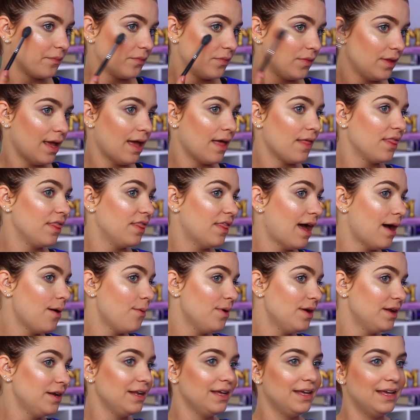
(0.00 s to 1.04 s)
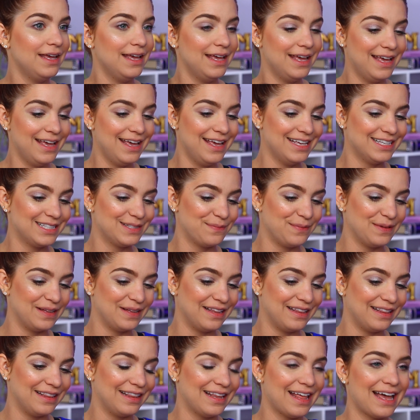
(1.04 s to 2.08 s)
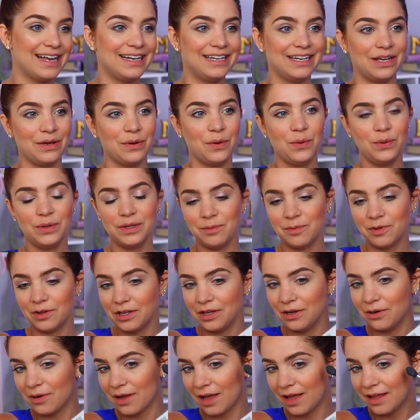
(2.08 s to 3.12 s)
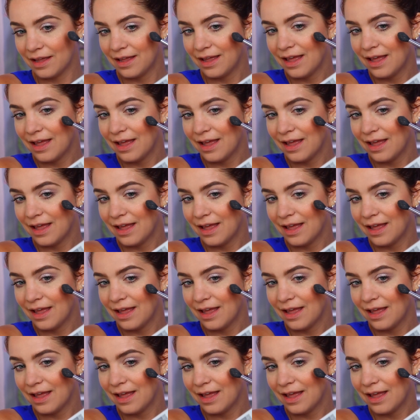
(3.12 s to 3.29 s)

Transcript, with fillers: Yeah, that one is blinding, holy moly, okay.